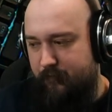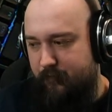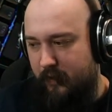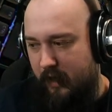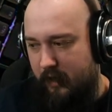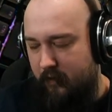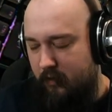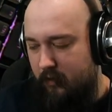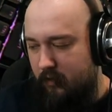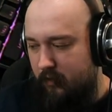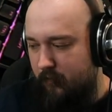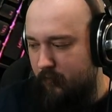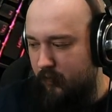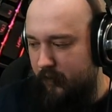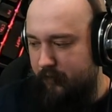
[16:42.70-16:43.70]

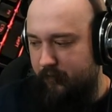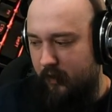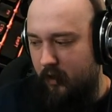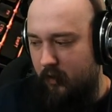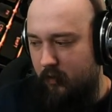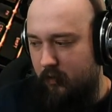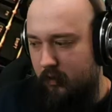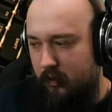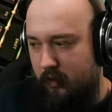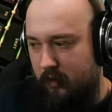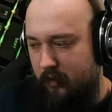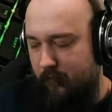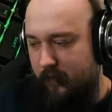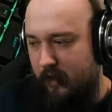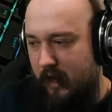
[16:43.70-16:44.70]
better without
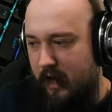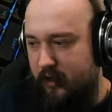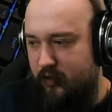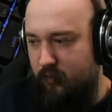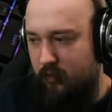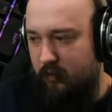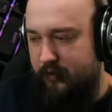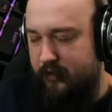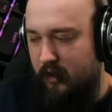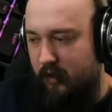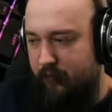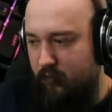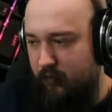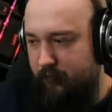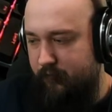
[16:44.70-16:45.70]
an actual
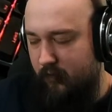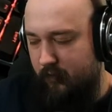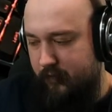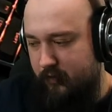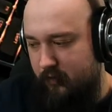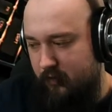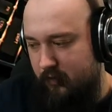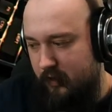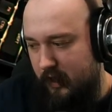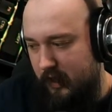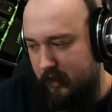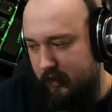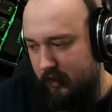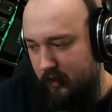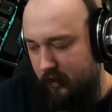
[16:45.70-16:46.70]
software filter,
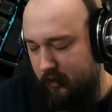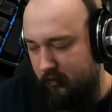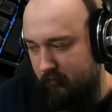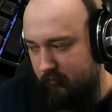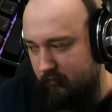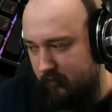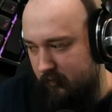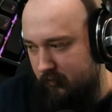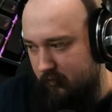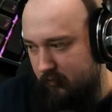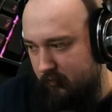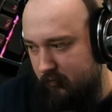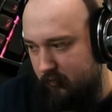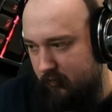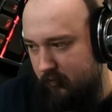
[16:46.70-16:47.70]
and then
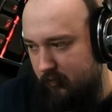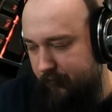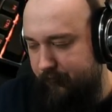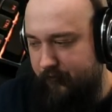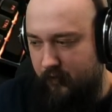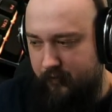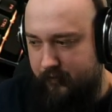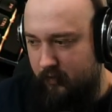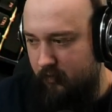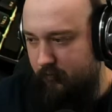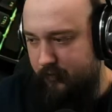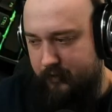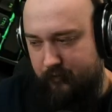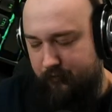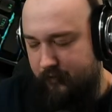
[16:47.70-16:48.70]
the filter
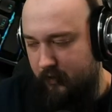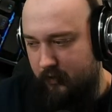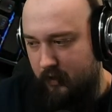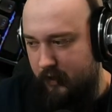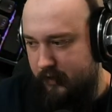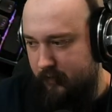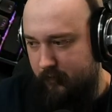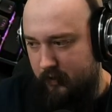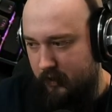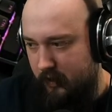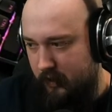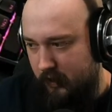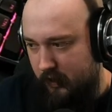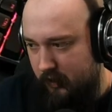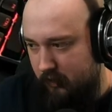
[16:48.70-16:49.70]
was the thing causing me the
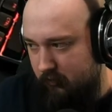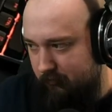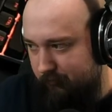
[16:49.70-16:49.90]
headache.